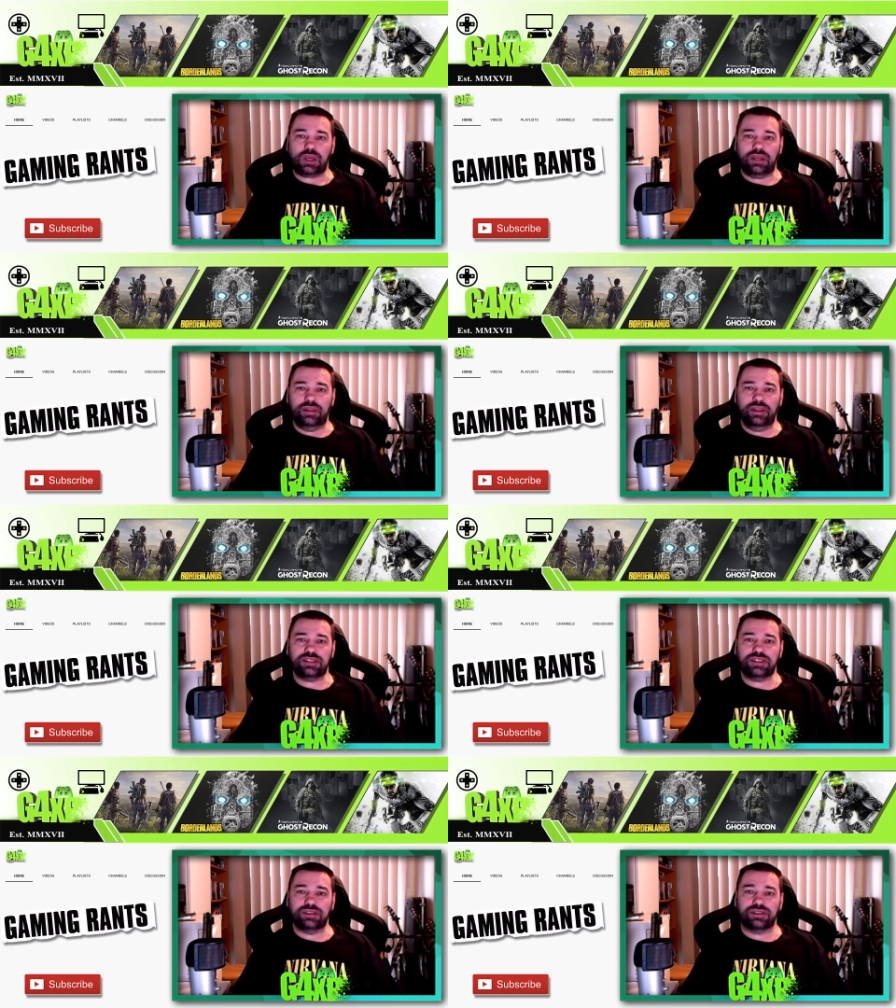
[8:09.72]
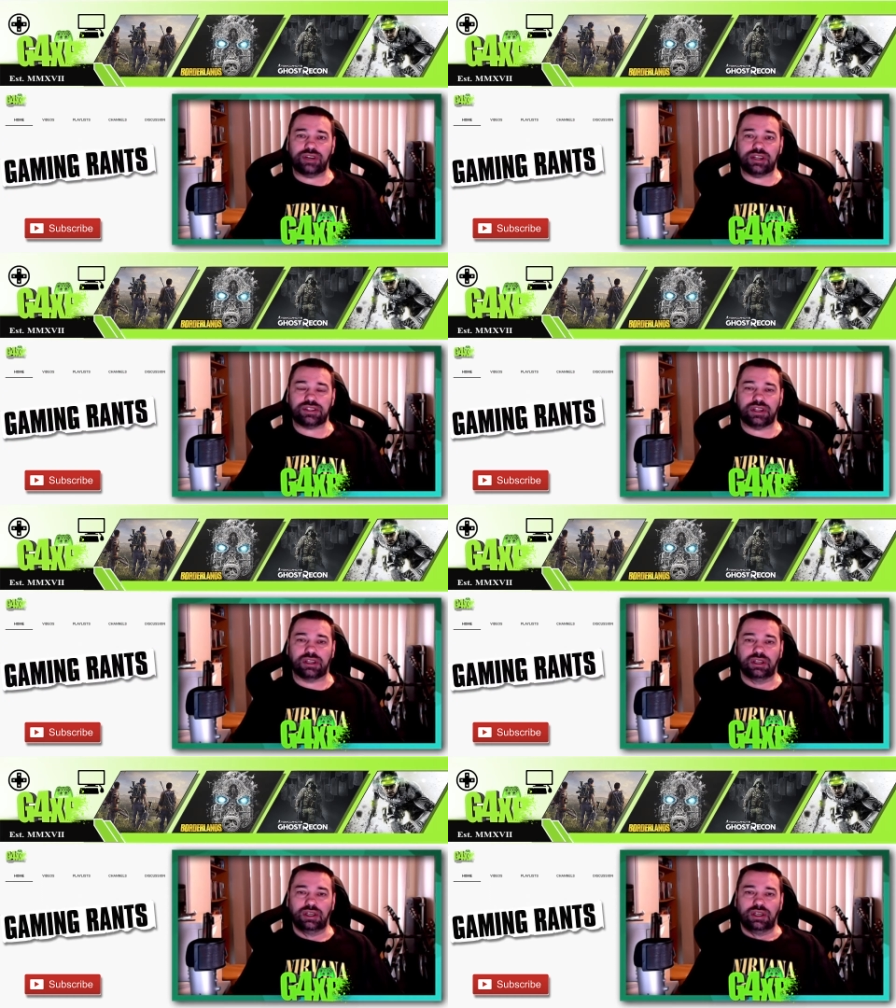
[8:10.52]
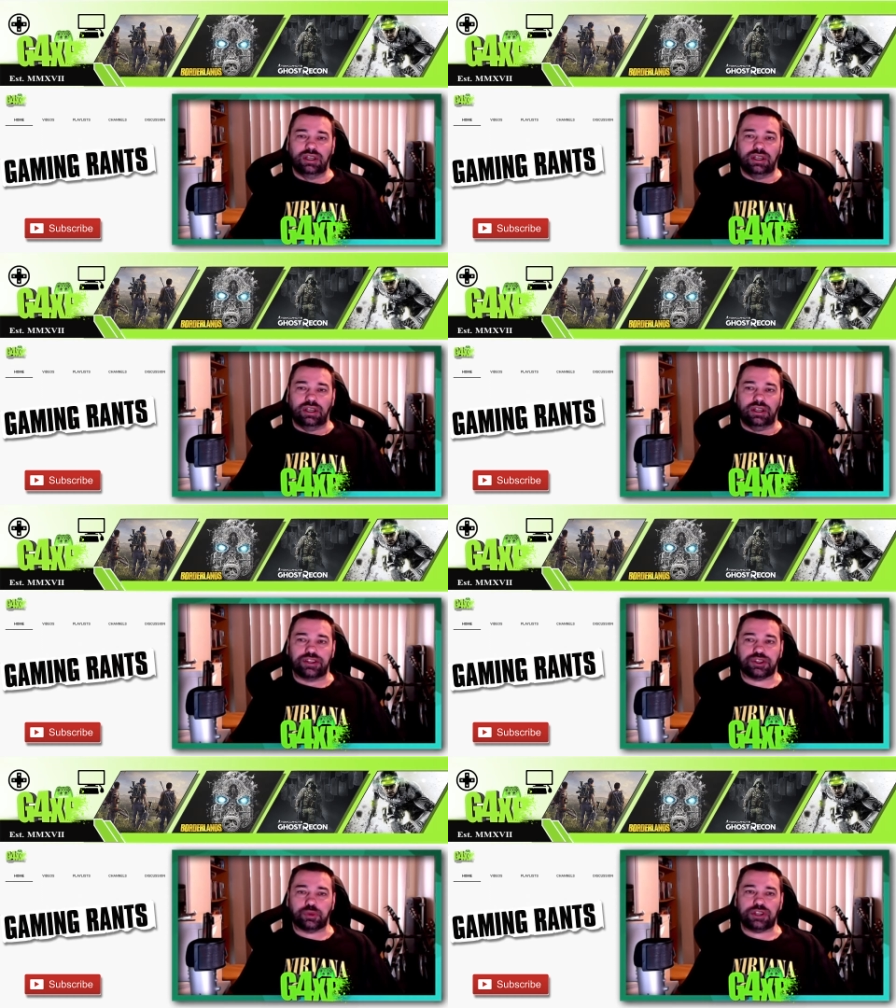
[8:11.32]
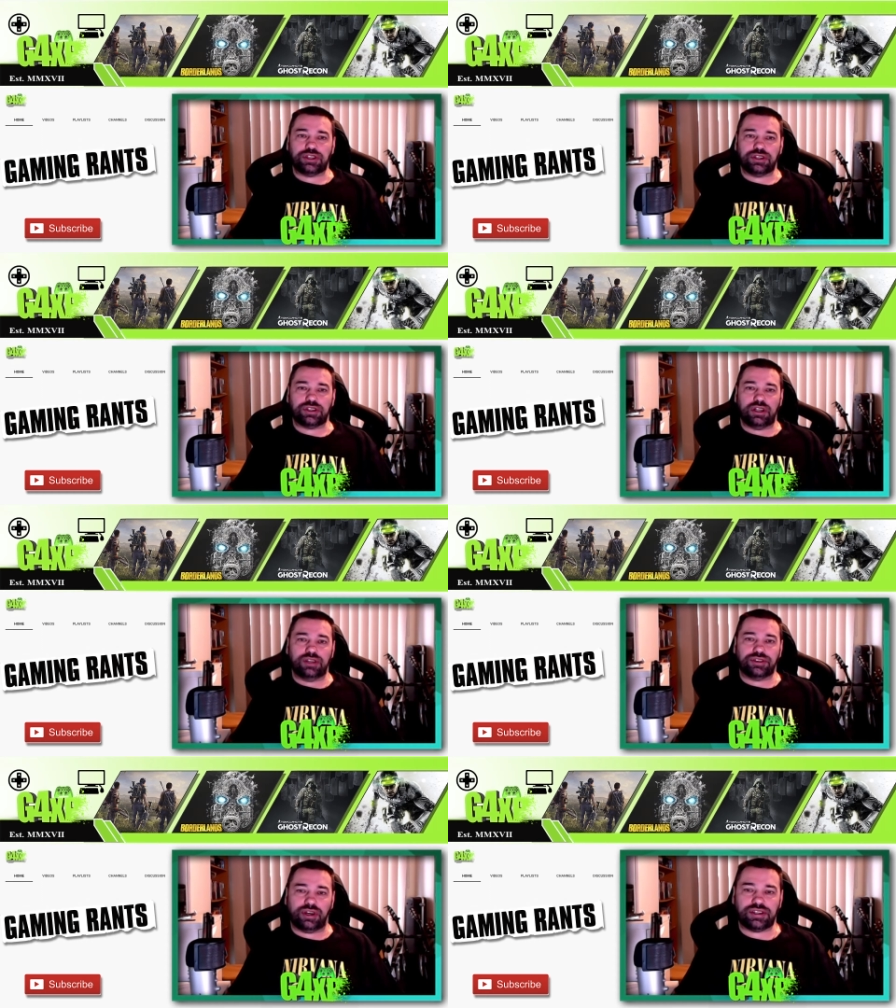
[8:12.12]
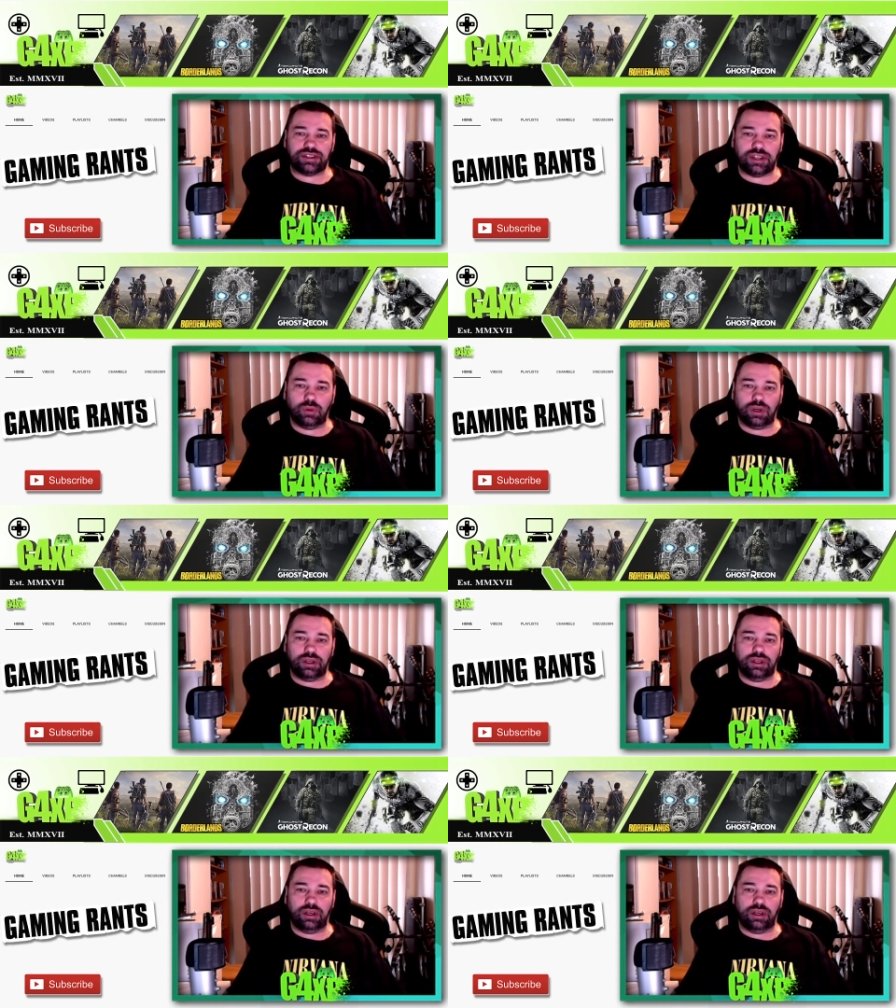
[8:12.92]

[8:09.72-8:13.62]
that's interesting. The Switch is an interesting one.